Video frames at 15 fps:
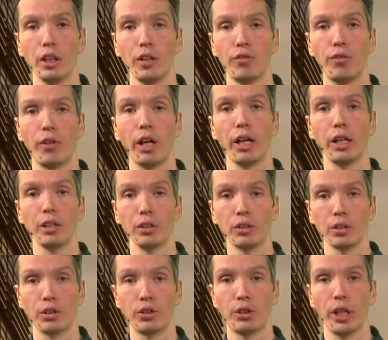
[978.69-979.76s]
fine
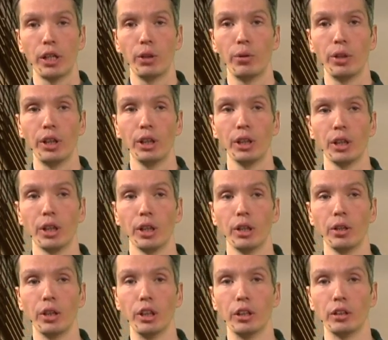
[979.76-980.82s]
salary
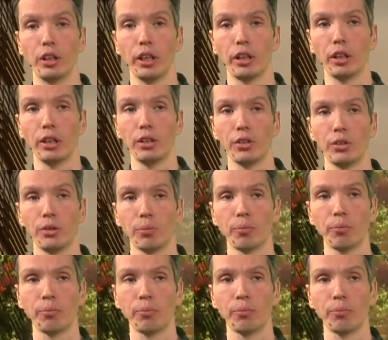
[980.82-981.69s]
here in the Netherlands.